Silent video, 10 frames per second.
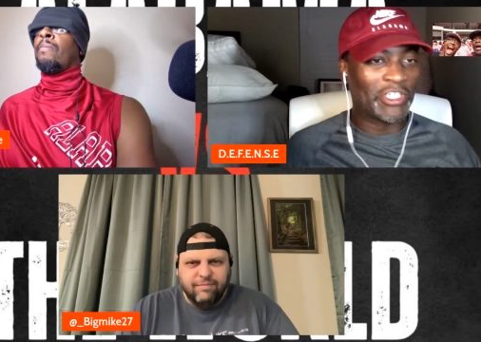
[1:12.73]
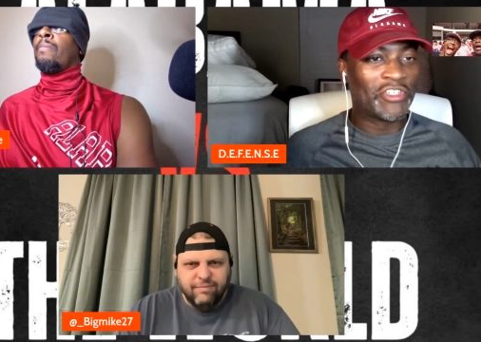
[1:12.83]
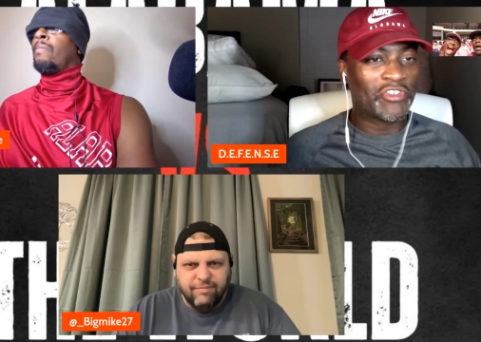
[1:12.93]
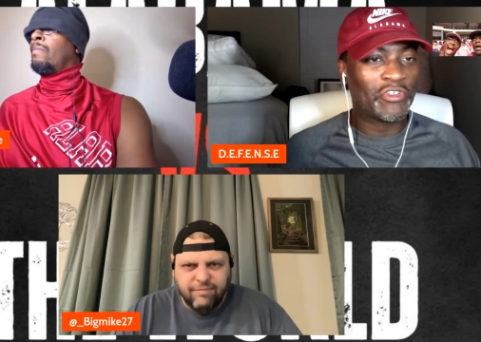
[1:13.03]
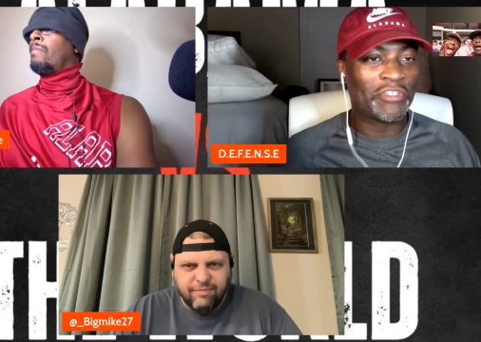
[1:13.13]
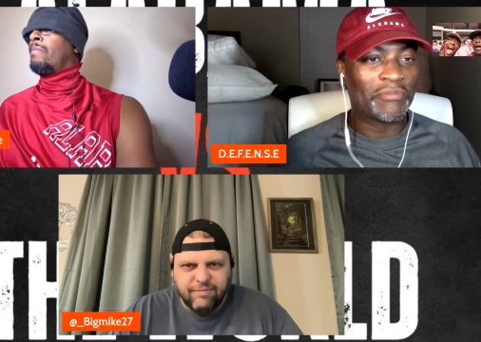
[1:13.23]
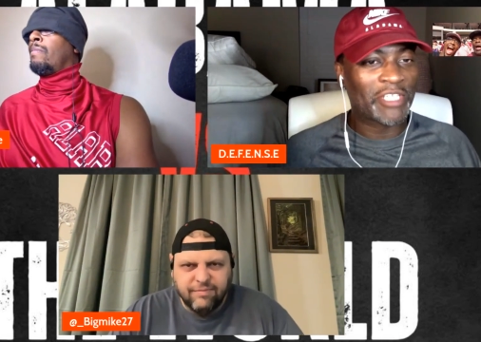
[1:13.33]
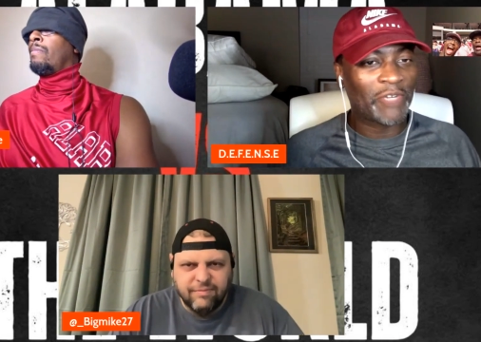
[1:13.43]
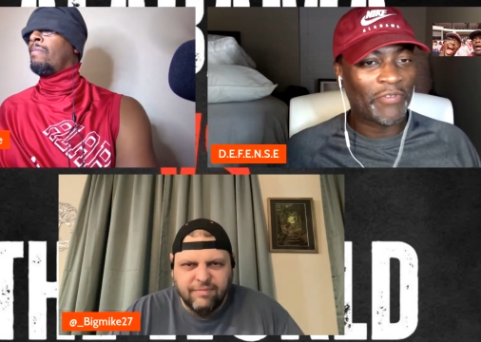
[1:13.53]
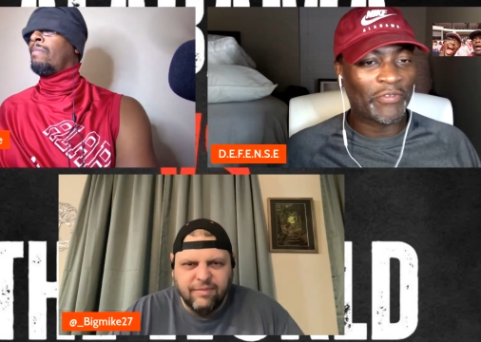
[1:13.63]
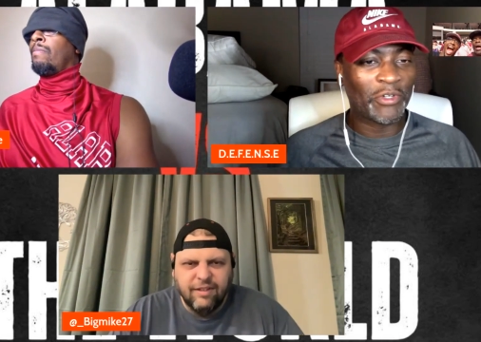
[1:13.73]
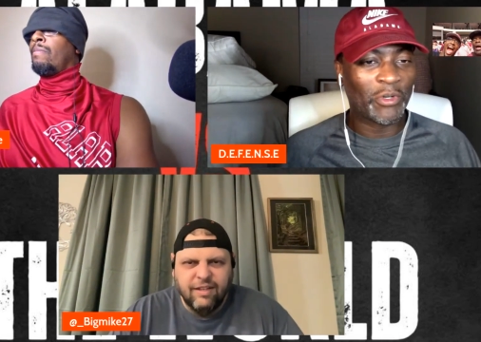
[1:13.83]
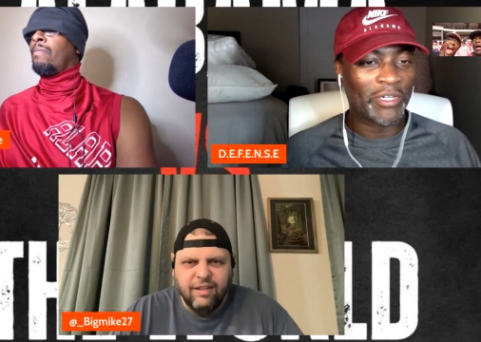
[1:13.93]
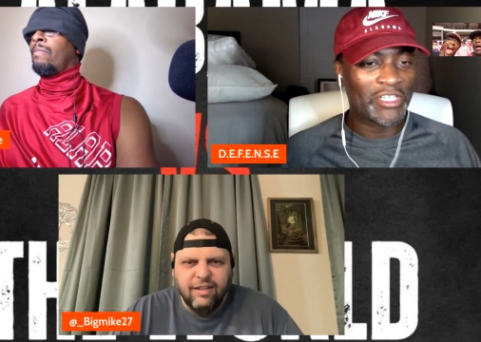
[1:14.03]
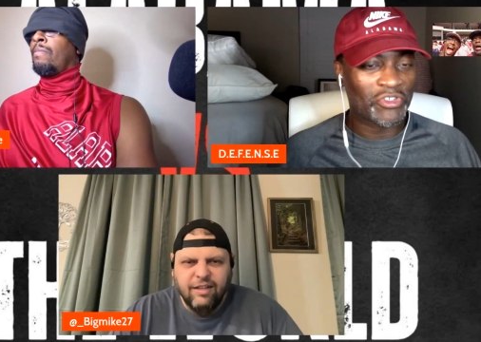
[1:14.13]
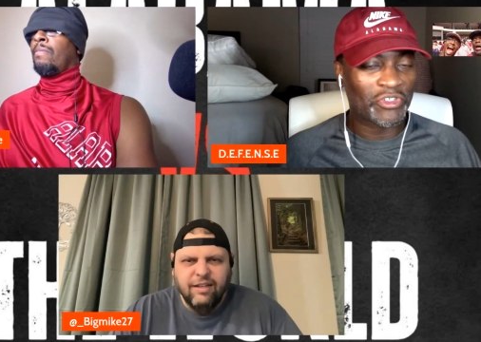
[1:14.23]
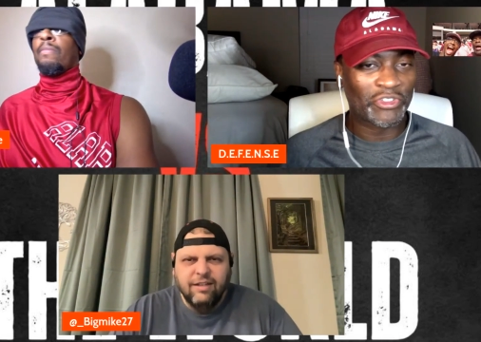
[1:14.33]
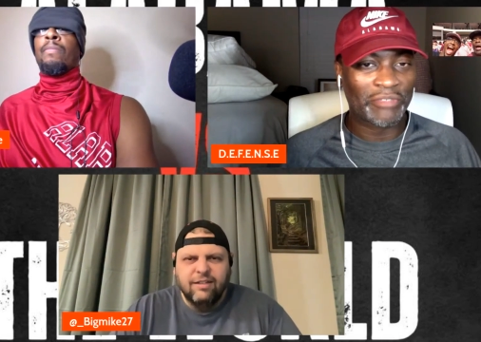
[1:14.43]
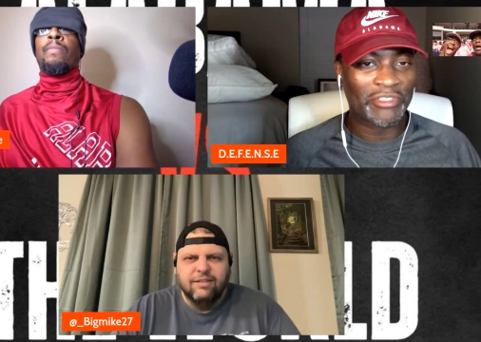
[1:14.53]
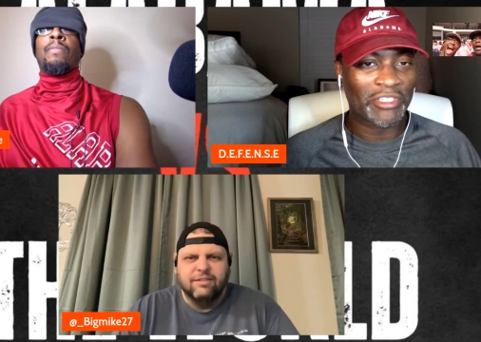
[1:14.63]
Speaker 1: to introduce himself if you don't want to
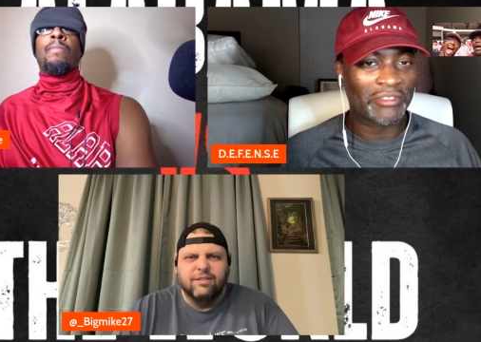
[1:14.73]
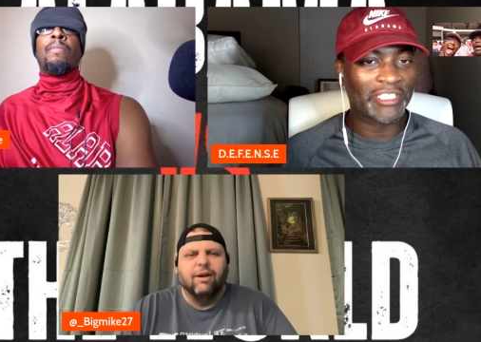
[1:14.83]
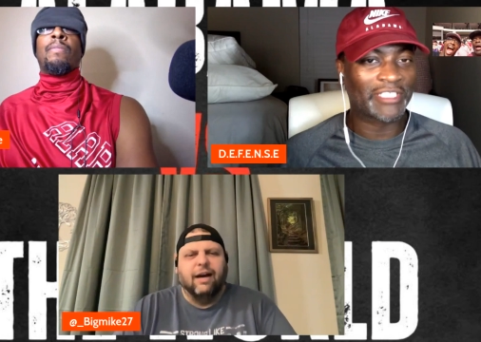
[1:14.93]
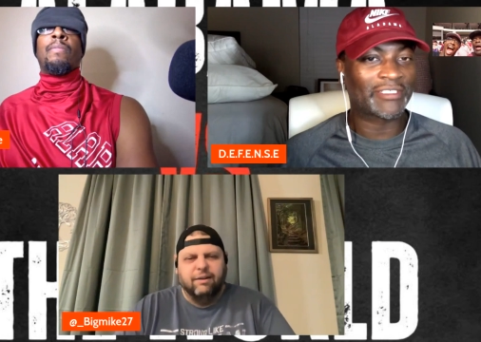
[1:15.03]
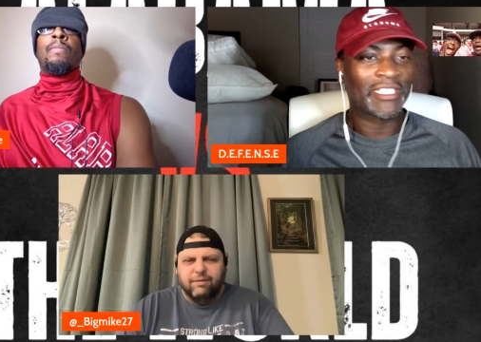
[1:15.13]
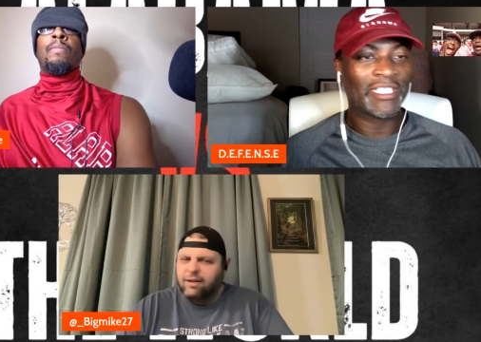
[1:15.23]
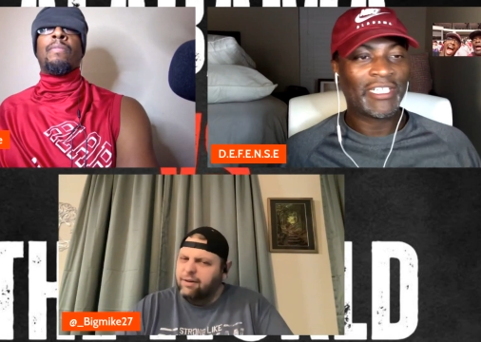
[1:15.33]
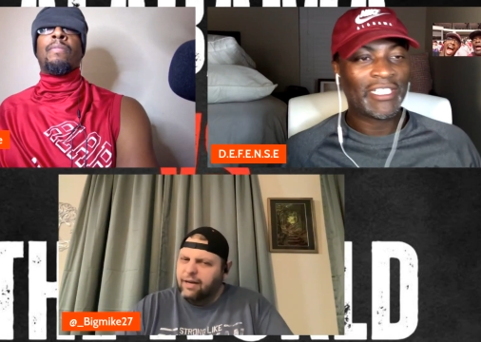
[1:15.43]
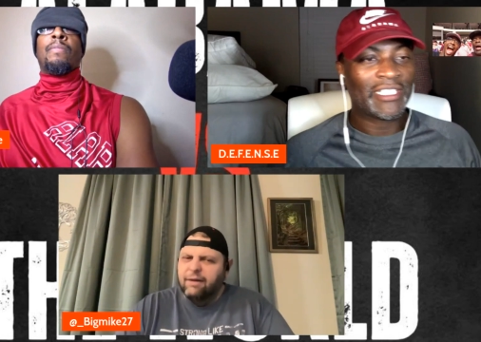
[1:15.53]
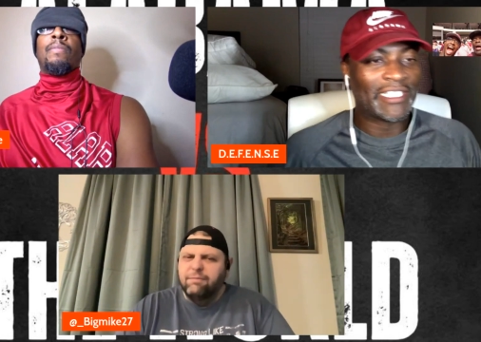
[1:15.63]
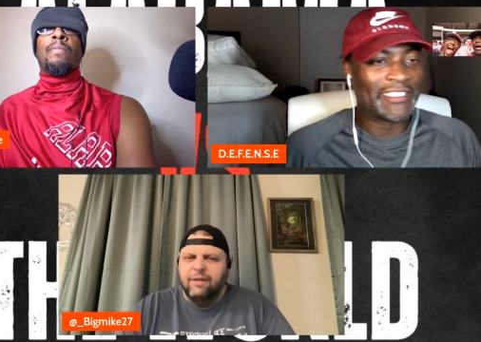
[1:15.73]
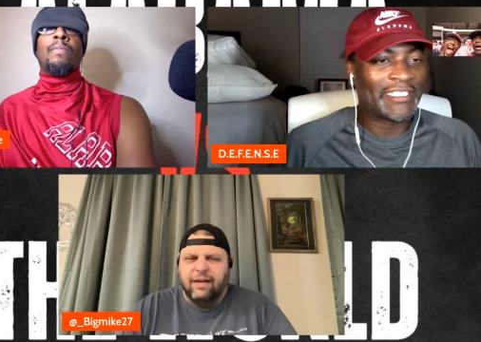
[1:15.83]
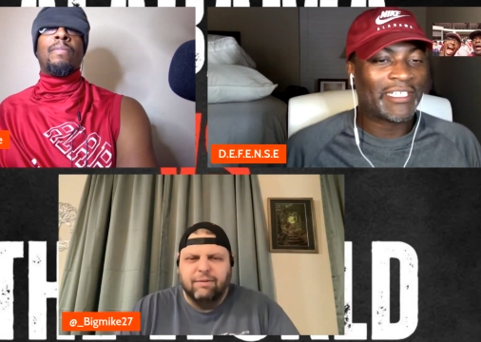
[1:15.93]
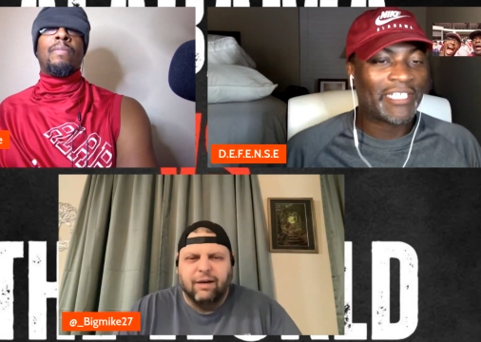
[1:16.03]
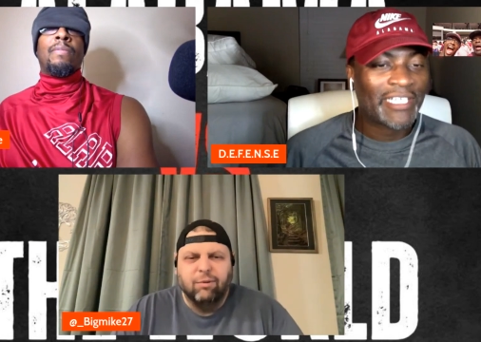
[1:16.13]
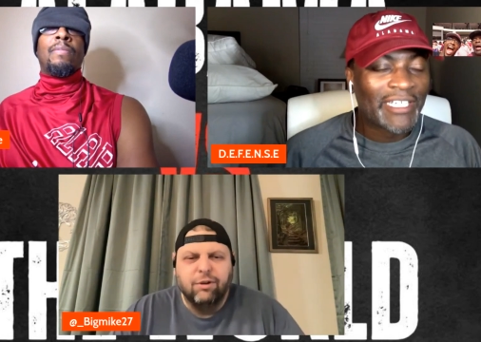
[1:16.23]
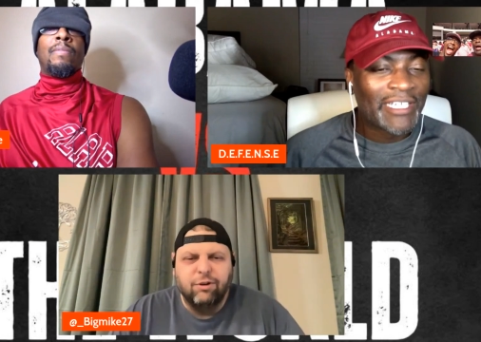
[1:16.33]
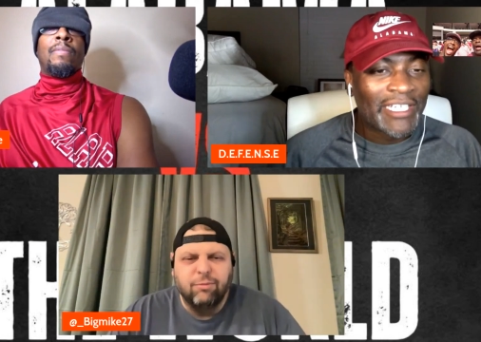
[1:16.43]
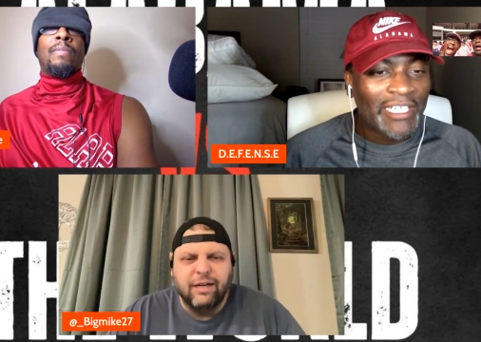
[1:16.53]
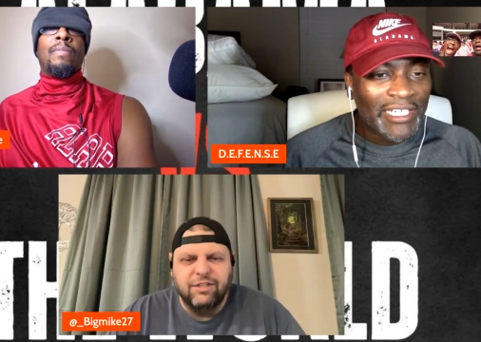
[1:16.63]
introduce him. So I,
Speaker 2: I, I, I, will
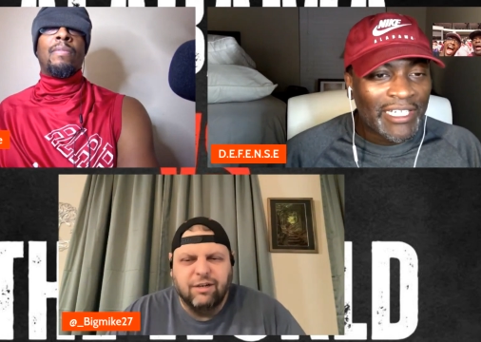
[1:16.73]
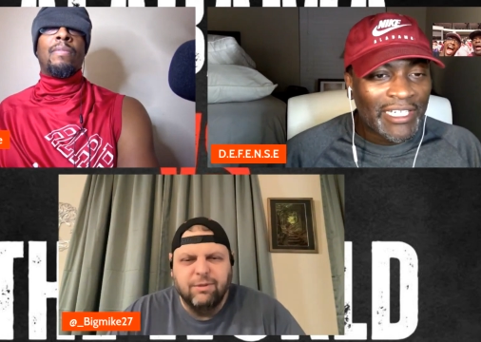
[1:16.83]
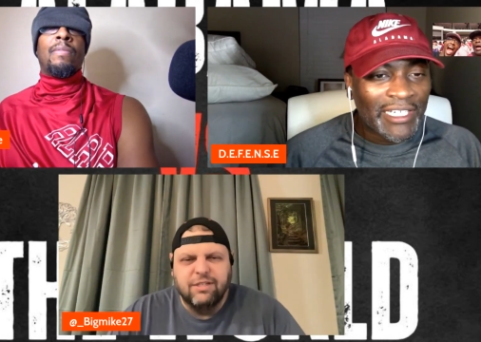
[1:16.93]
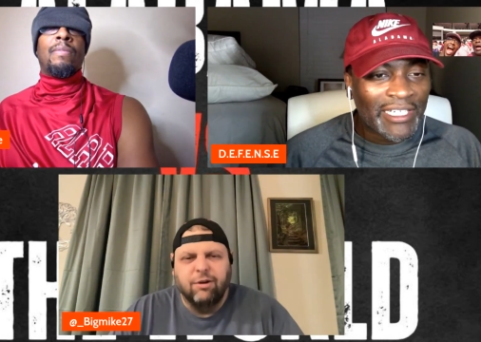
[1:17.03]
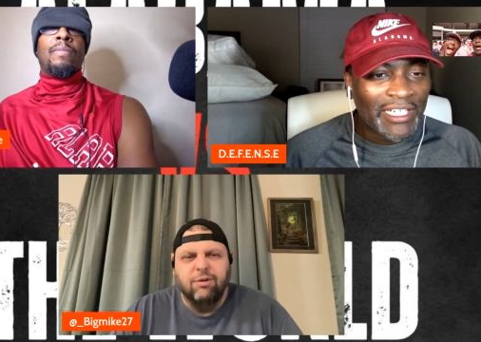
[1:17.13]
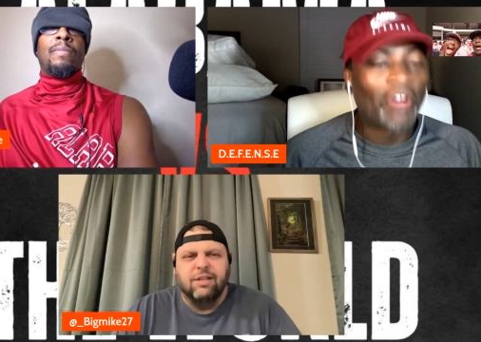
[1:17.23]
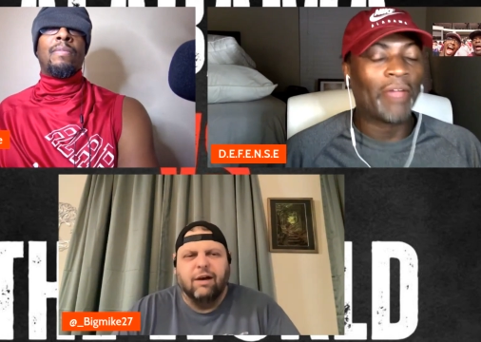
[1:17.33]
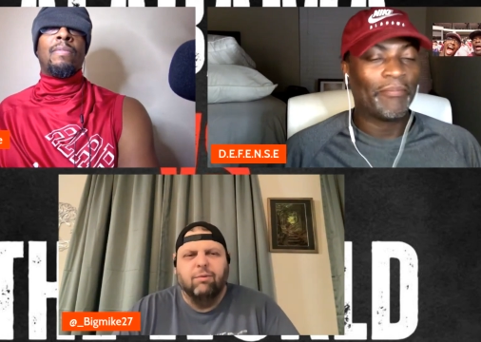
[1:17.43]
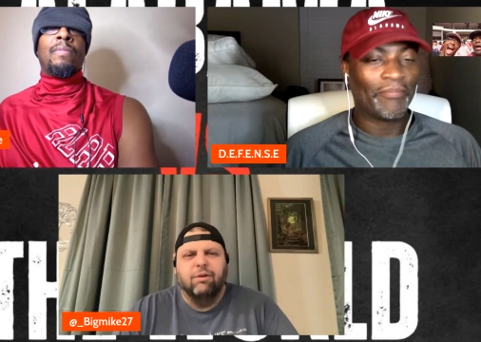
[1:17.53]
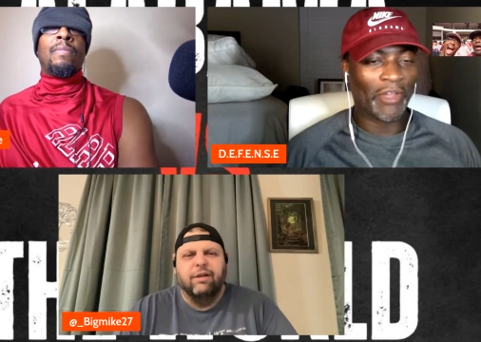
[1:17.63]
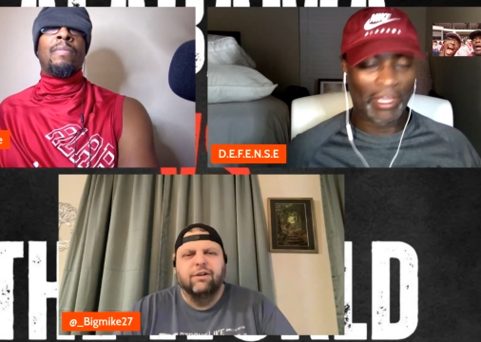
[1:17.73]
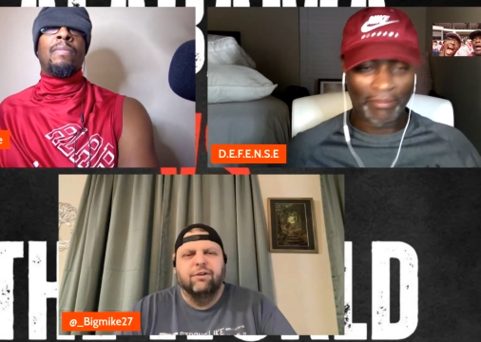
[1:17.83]
do my job as the host. Okay. I will okay.